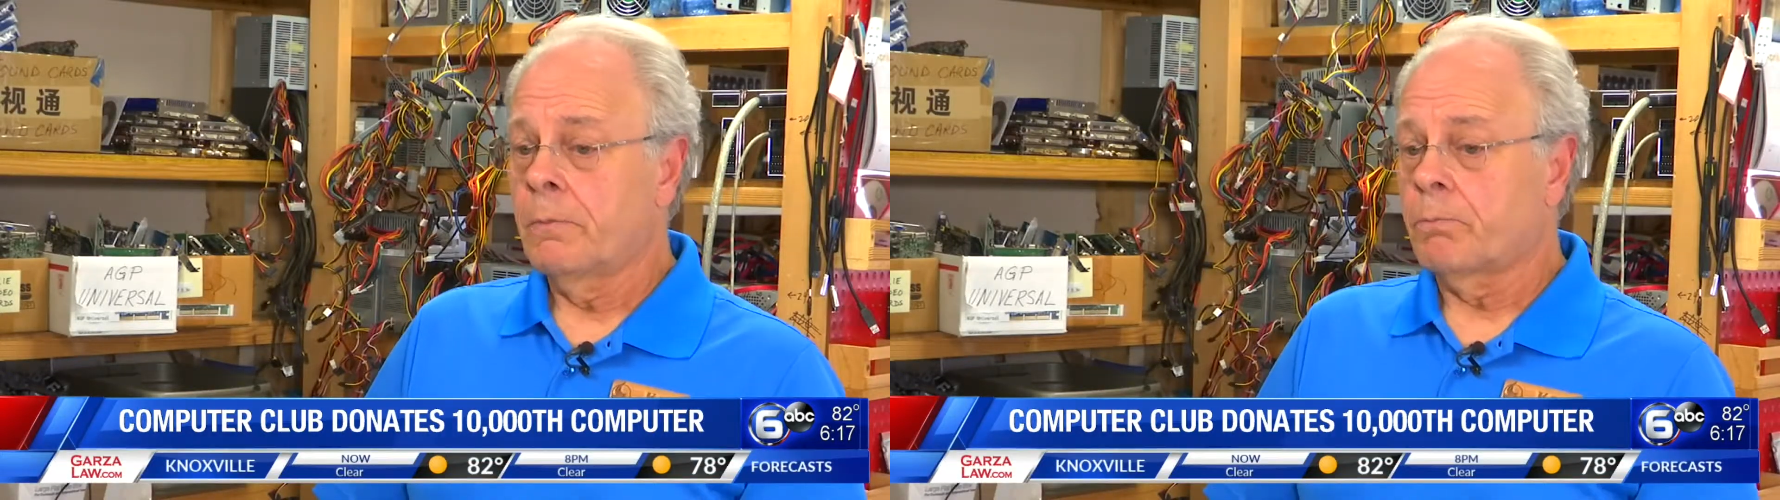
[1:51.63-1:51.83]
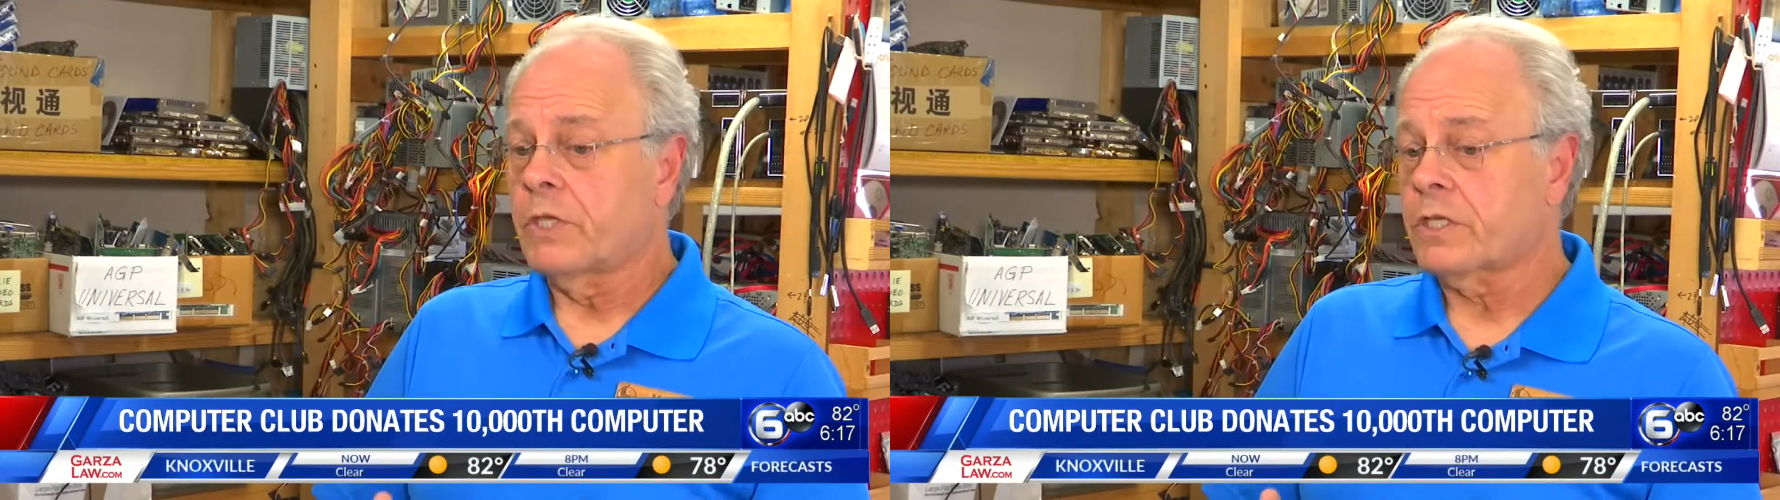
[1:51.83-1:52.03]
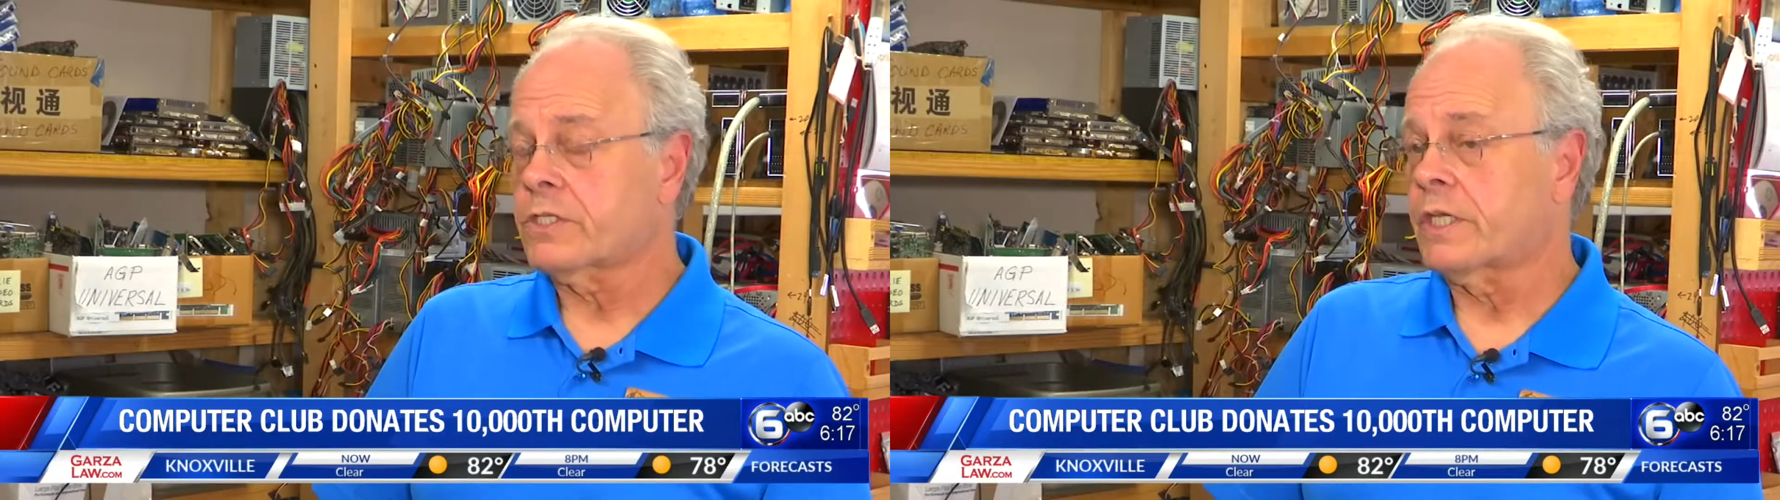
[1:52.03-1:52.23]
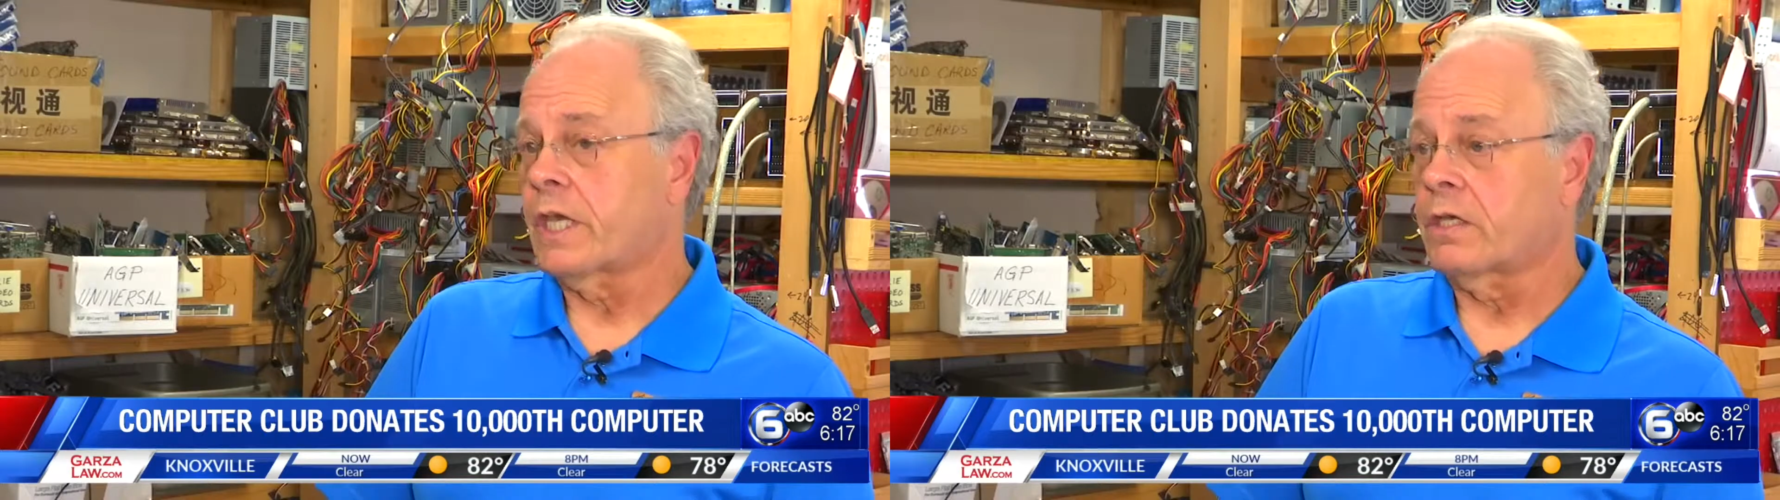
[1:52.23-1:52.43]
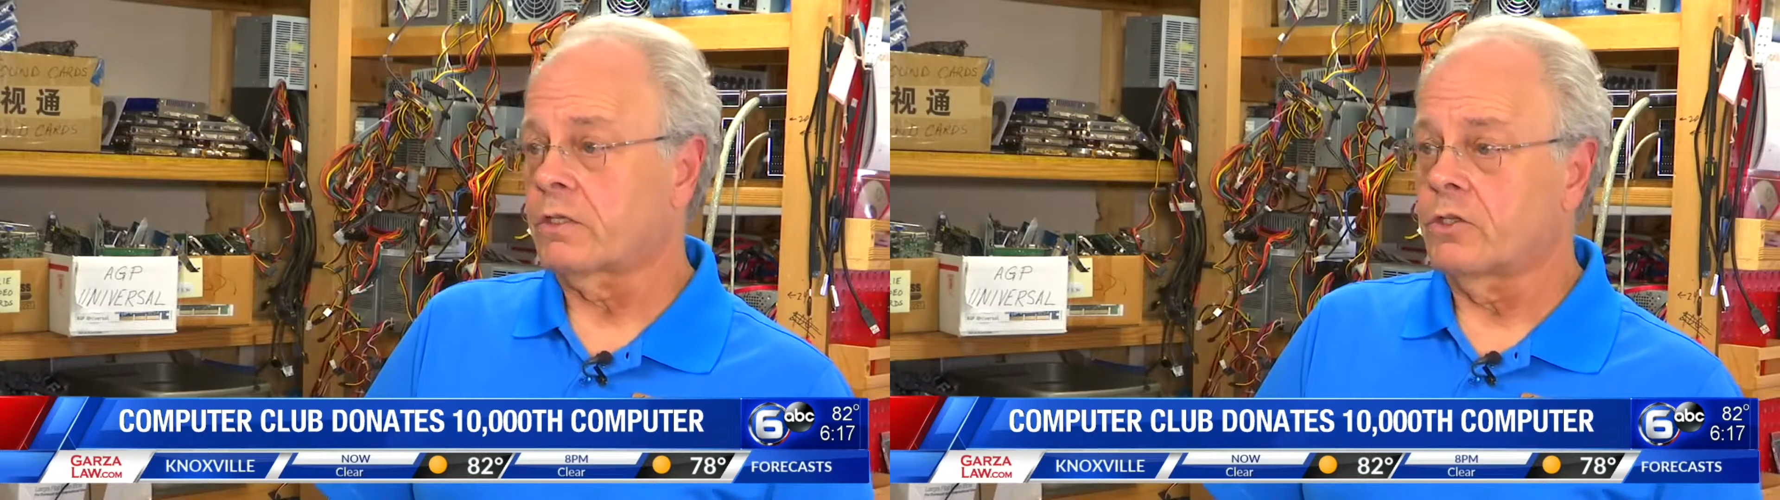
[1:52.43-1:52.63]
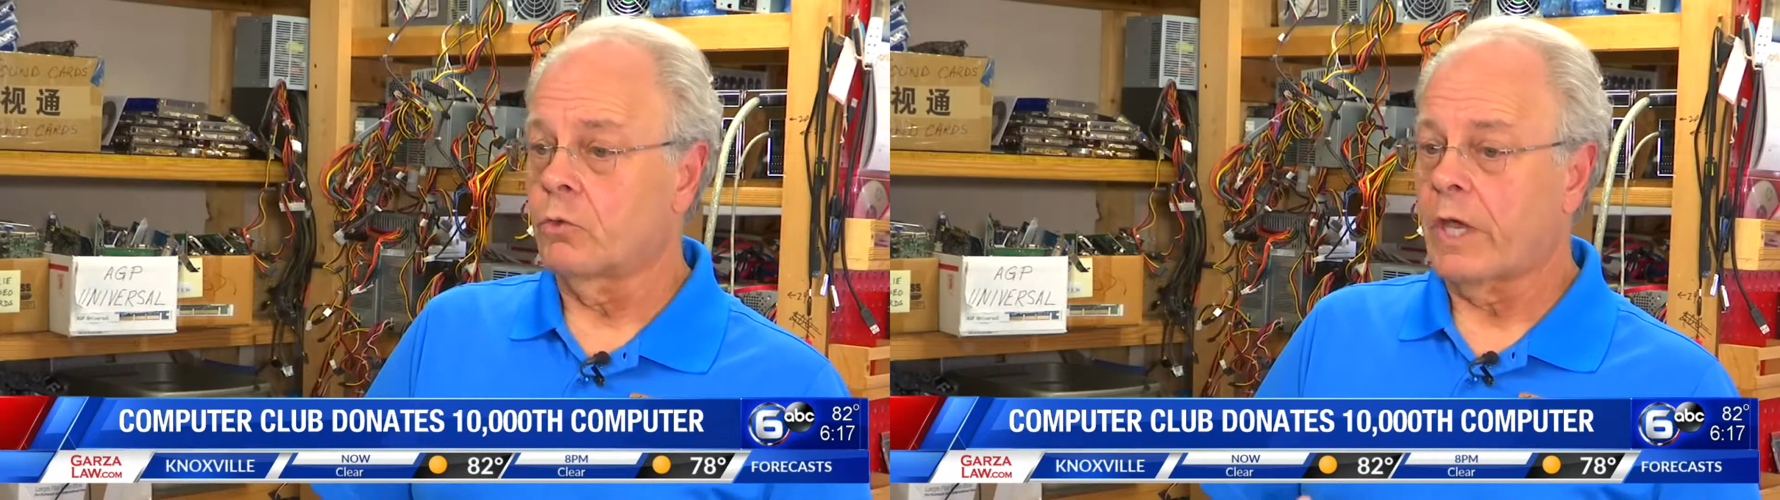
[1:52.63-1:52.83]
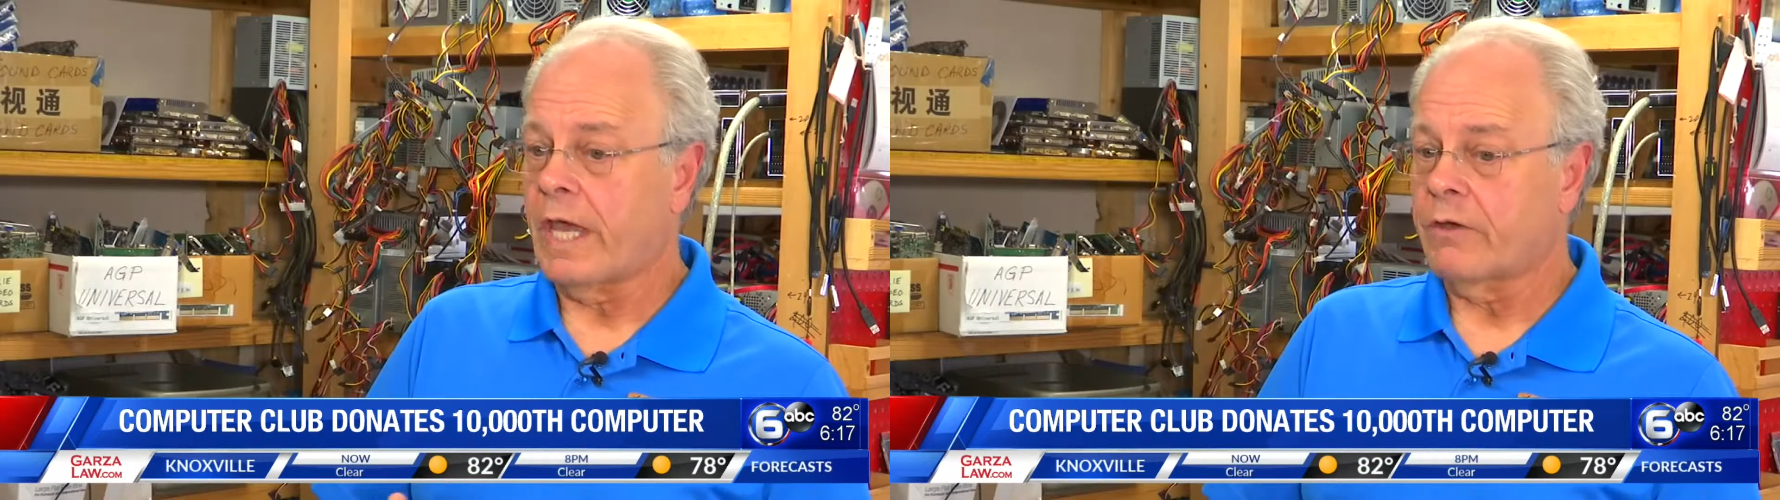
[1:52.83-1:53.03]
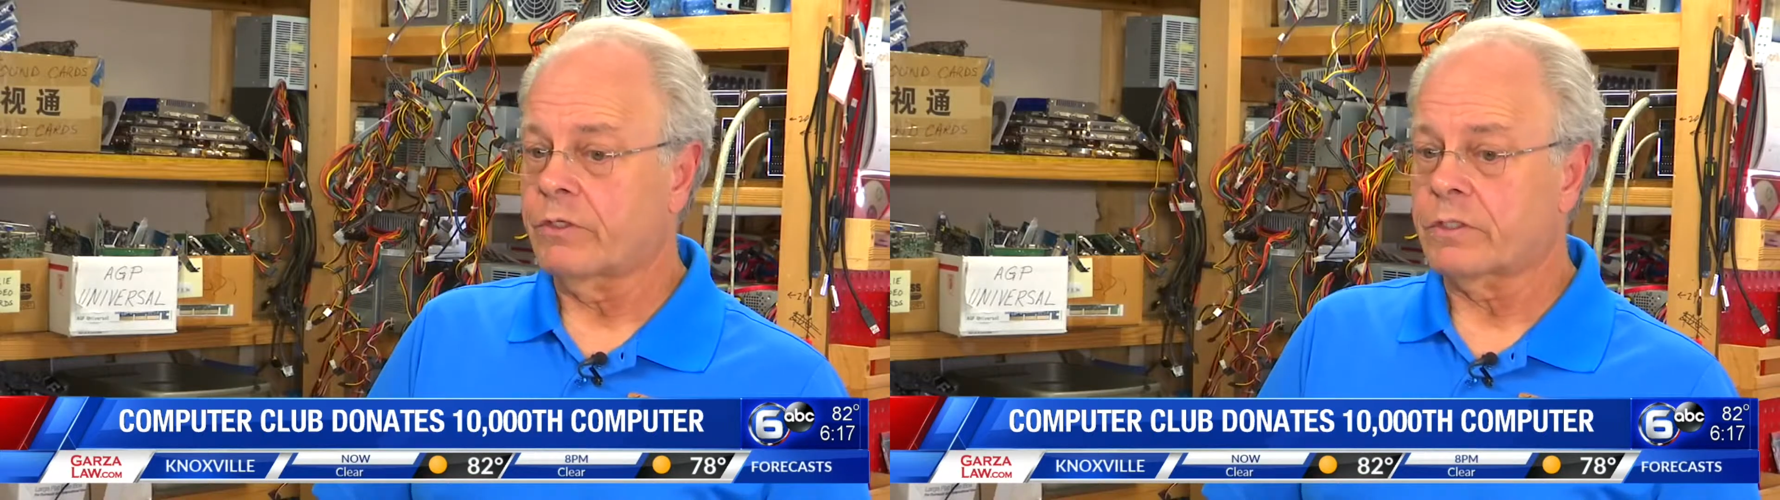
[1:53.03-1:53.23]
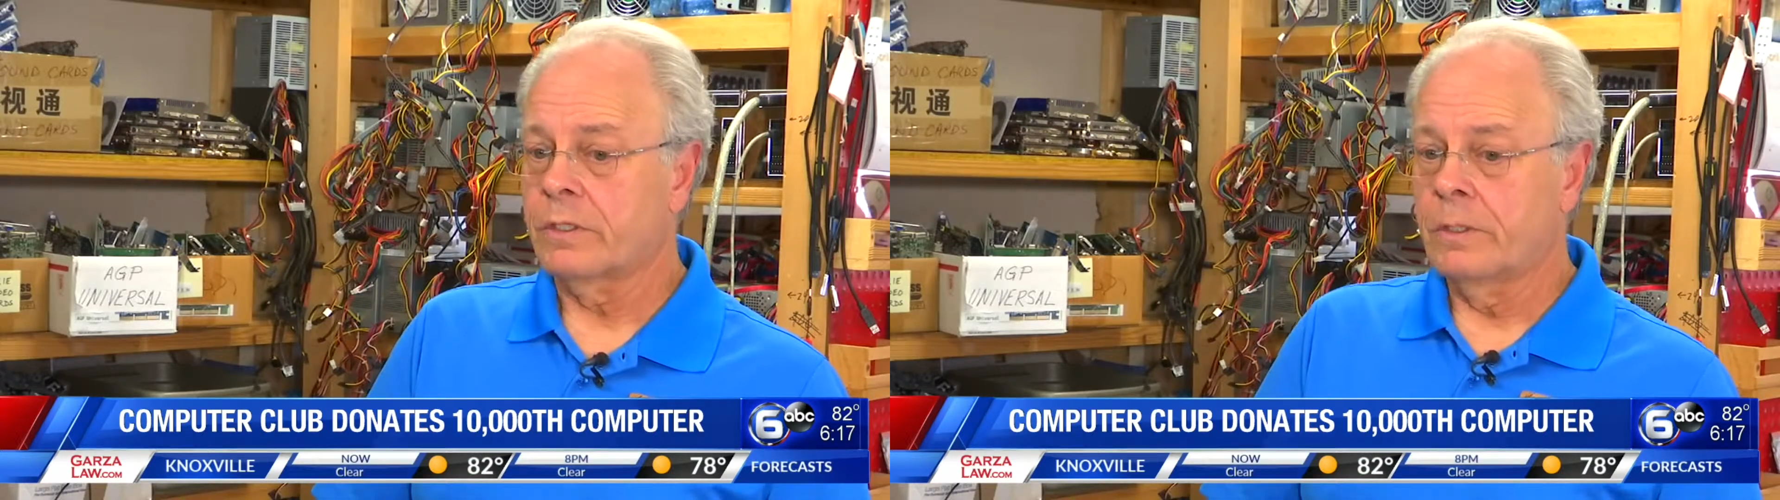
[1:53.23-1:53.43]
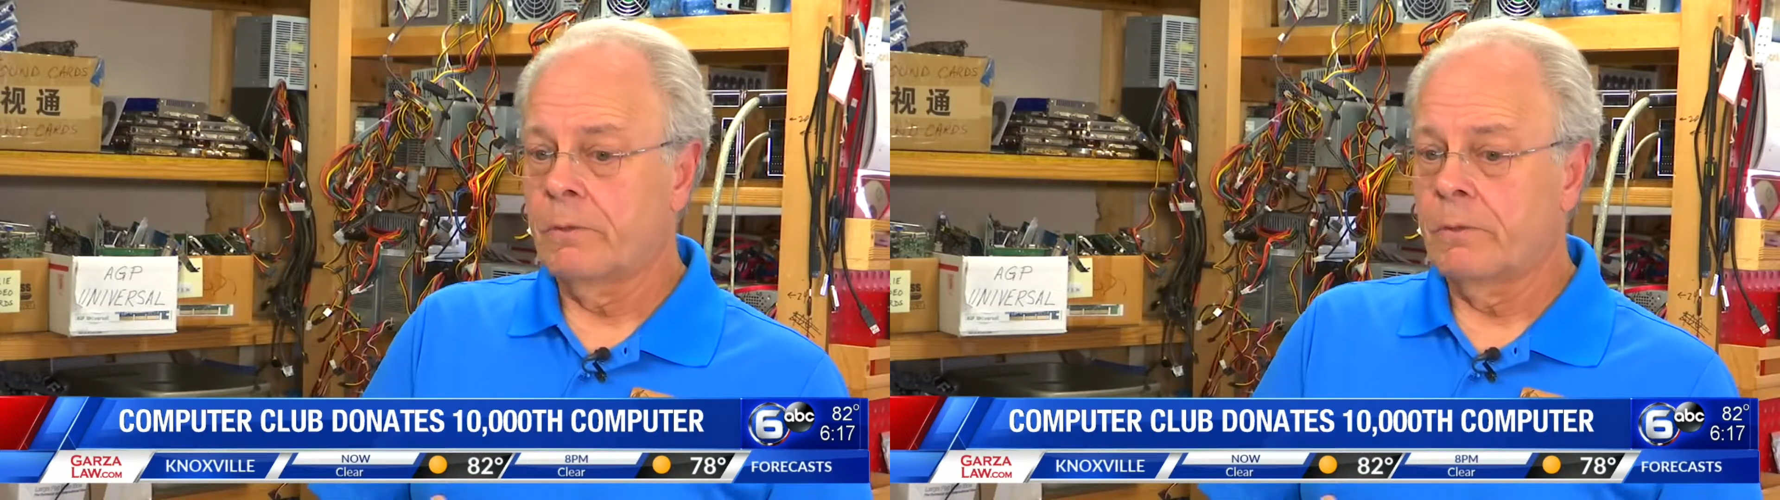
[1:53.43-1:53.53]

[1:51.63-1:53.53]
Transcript: because, again, you haven't